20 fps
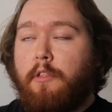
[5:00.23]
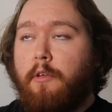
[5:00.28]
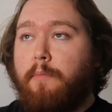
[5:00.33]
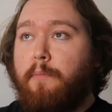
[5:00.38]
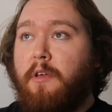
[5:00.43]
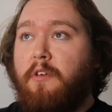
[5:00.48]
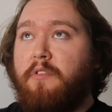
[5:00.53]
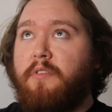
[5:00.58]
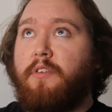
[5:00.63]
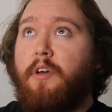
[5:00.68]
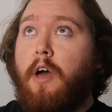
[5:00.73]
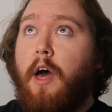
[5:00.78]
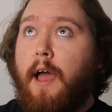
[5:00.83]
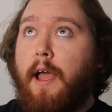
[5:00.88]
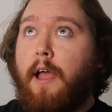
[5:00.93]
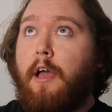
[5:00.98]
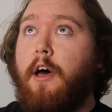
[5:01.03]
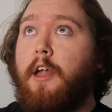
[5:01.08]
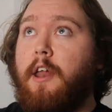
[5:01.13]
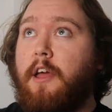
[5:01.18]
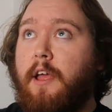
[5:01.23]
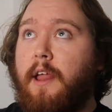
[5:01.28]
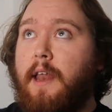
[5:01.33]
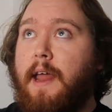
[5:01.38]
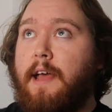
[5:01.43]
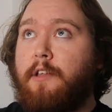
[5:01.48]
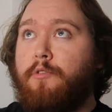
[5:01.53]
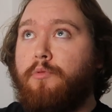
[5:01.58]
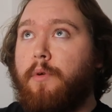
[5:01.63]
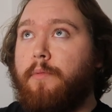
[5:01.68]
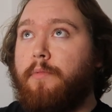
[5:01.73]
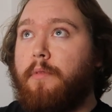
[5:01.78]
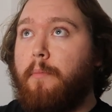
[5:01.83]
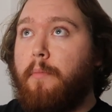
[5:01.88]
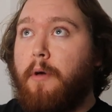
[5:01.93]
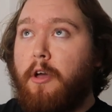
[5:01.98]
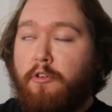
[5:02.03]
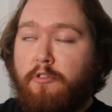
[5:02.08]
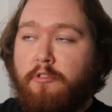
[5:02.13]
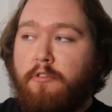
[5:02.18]
the music I kind of connect with the
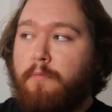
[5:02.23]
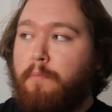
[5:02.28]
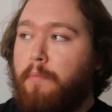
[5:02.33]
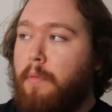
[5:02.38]
most,